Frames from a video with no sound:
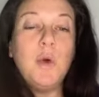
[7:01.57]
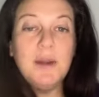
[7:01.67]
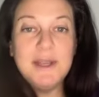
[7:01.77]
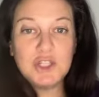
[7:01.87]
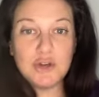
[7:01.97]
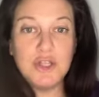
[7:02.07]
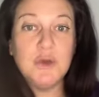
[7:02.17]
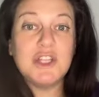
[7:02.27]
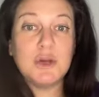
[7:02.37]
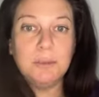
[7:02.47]
you want to make sure that
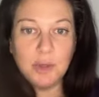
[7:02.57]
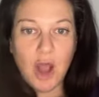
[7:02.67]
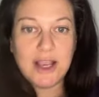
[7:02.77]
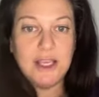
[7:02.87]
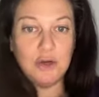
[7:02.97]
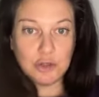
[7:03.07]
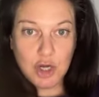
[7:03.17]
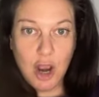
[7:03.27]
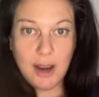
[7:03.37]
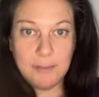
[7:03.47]
you guys are blocking your
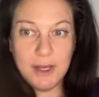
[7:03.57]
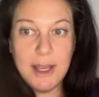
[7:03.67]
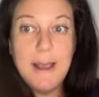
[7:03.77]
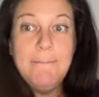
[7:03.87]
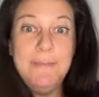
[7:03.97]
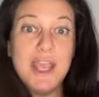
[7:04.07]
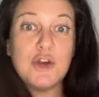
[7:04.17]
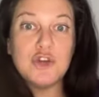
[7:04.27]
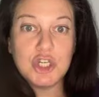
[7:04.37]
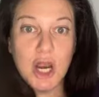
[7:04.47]
time.
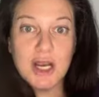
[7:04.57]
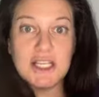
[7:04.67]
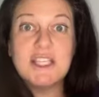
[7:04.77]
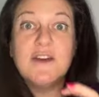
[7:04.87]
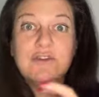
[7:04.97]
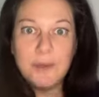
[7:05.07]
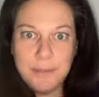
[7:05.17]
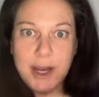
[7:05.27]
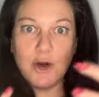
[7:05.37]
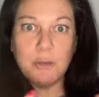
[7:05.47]
Bigger chunks for
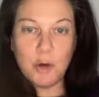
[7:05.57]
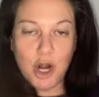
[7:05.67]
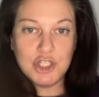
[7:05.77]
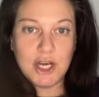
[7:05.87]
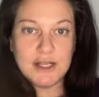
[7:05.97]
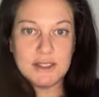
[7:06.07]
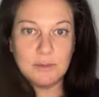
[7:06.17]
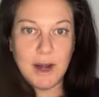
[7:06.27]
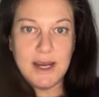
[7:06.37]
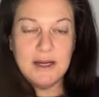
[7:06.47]
bigger
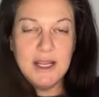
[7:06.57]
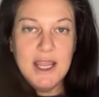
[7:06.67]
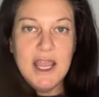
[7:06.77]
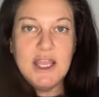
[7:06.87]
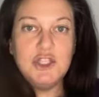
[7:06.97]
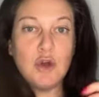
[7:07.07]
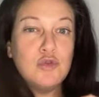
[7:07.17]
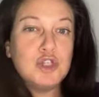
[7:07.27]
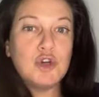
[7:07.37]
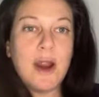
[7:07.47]
projects, right?
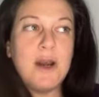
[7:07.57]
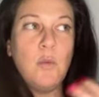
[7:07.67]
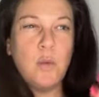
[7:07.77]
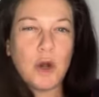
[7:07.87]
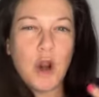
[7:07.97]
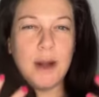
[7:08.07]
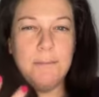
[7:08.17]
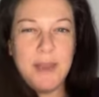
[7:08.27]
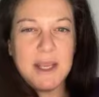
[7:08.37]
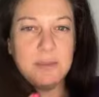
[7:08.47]
Don't try to work on
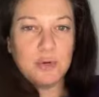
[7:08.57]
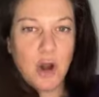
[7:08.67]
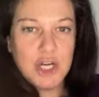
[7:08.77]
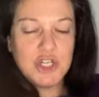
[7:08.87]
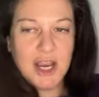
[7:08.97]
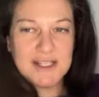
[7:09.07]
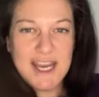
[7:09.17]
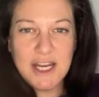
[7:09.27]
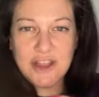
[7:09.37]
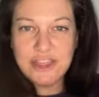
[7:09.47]
a big
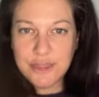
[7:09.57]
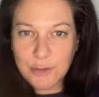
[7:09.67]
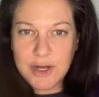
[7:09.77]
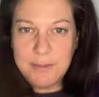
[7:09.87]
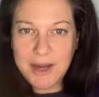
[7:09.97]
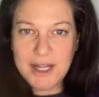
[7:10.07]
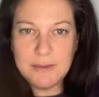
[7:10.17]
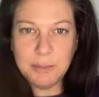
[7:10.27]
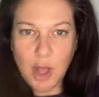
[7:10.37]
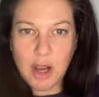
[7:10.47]
project in a
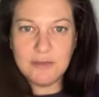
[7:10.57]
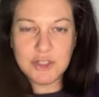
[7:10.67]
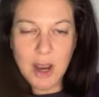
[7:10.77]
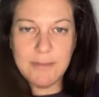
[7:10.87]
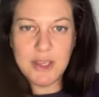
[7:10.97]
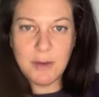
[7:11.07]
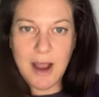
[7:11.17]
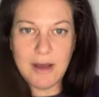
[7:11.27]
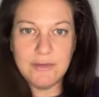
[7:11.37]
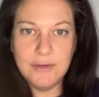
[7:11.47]
30-minute block of time that you
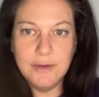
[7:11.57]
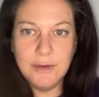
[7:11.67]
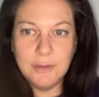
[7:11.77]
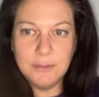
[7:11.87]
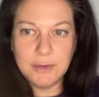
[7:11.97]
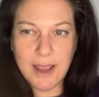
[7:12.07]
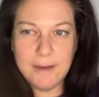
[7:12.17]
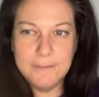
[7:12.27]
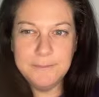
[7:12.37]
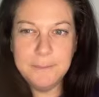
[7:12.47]
have,
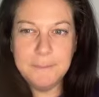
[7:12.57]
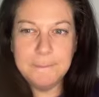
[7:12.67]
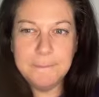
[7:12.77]
okay?